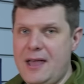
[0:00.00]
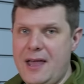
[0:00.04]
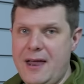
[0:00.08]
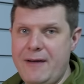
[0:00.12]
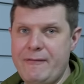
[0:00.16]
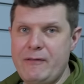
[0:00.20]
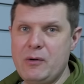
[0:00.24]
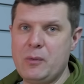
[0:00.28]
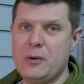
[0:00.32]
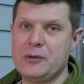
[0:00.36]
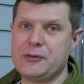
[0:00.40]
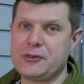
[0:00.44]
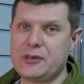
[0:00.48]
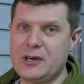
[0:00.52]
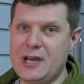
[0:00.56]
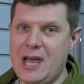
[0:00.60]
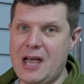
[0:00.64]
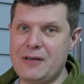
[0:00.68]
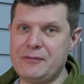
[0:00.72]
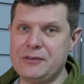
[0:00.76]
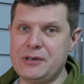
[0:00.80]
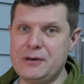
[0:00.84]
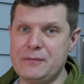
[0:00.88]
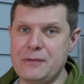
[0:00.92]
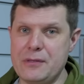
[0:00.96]
everyone's gonna
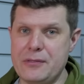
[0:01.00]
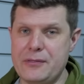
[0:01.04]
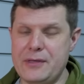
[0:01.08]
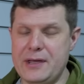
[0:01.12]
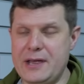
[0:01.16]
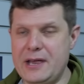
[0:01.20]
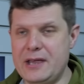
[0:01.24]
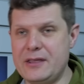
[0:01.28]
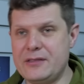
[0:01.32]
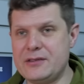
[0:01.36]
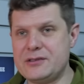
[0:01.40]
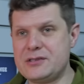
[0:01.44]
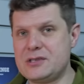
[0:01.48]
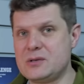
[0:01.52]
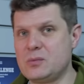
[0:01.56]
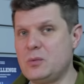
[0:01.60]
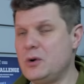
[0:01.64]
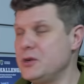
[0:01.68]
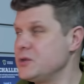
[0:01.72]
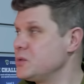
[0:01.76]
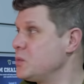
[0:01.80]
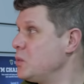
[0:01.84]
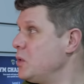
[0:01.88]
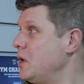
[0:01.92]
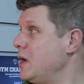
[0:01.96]
have a different thing. This is
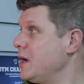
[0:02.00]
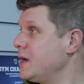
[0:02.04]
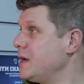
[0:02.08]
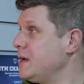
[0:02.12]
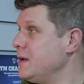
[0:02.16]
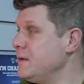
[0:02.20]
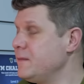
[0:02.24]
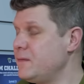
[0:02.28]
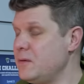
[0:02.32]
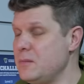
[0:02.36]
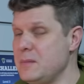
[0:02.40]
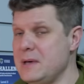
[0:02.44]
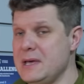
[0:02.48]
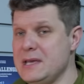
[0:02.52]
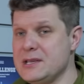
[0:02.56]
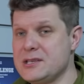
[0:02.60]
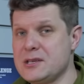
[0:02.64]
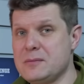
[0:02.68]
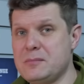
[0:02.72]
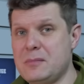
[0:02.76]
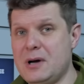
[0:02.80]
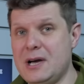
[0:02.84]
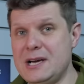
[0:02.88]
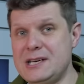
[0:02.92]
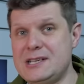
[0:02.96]
what's working for me.
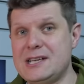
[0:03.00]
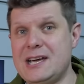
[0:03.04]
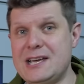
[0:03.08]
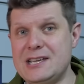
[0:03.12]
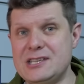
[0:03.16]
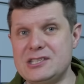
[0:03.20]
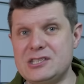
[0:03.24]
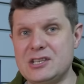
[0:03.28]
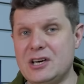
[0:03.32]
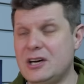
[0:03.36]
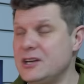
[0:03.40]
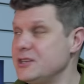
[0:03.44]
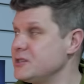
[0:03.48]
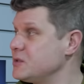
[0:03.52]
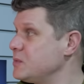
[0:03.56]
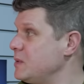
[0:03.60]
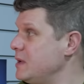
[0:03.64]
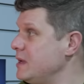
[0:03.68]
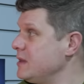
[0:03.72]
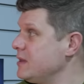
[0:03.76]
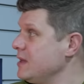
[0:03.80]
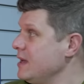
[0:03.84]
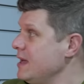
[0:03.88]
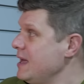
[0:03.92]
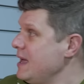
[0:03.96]
So my day starts
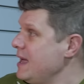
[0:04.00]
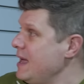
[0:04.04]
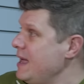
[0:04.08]
with,